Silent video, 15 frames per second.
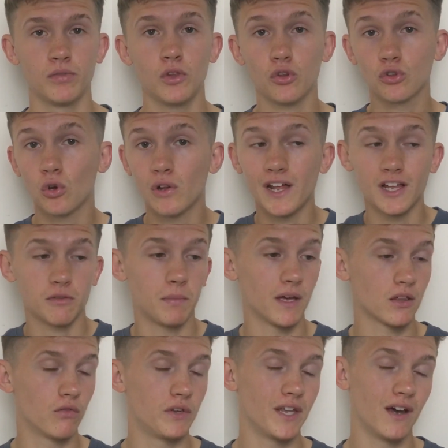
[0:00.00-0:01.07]
Not all
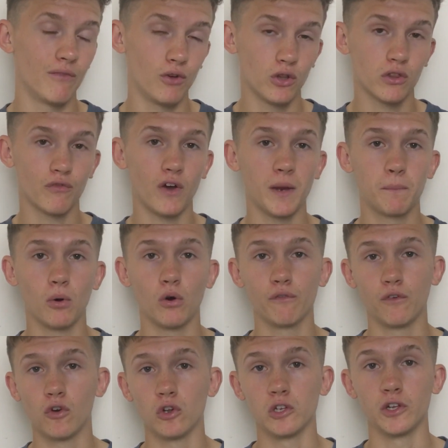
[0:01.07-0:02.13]
aspects of a diversified
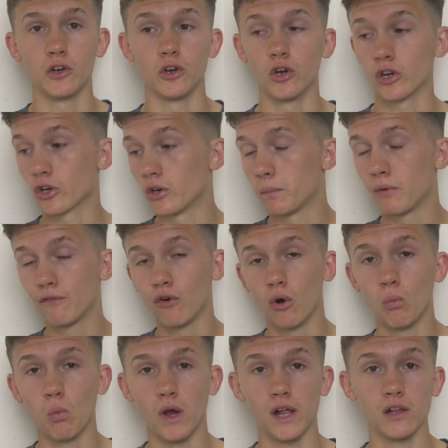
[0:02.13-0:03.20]
portfolio are going to
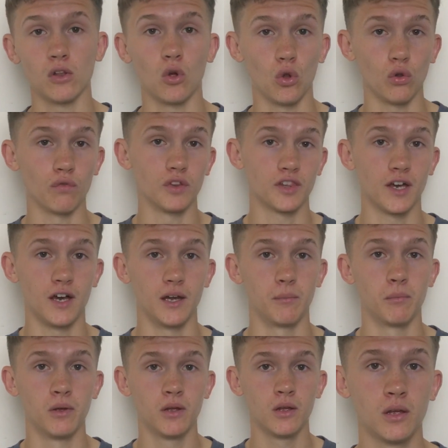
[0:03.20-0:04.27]
perform well all the time,
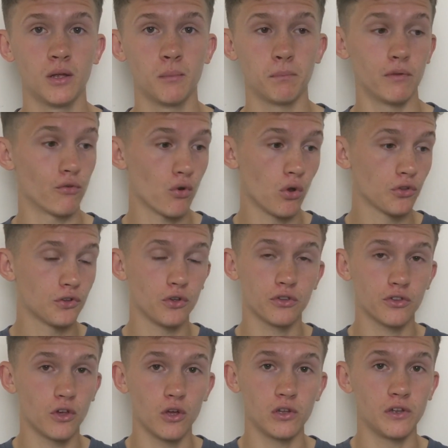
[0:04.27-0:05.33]
but they're also
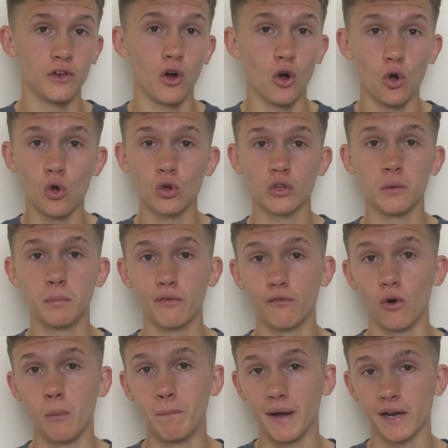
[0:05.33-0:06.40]
certainly not all going to
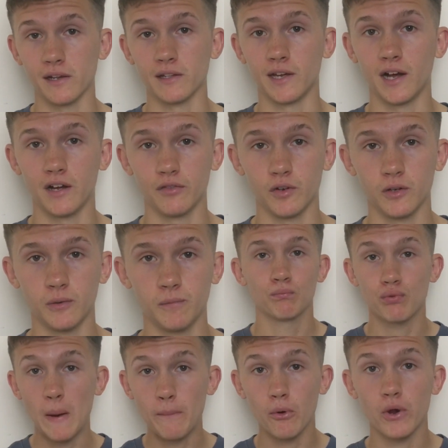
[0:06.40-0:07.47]
perform badly either.
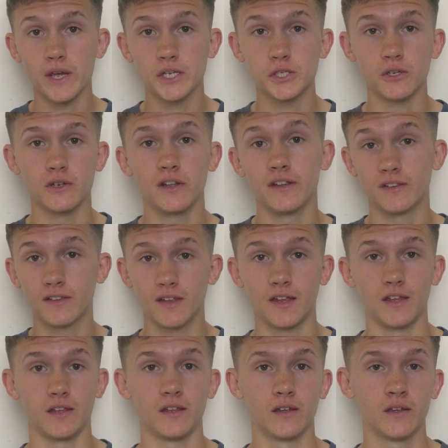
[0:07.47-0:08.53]
Preparation is
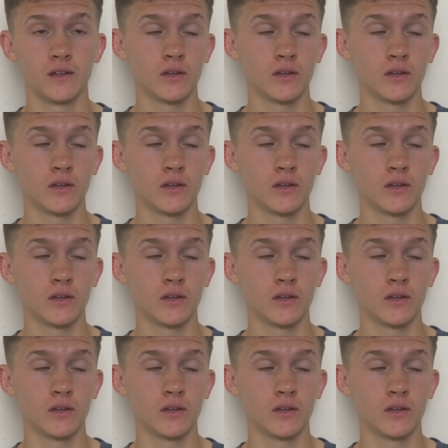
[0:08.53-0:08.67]
key.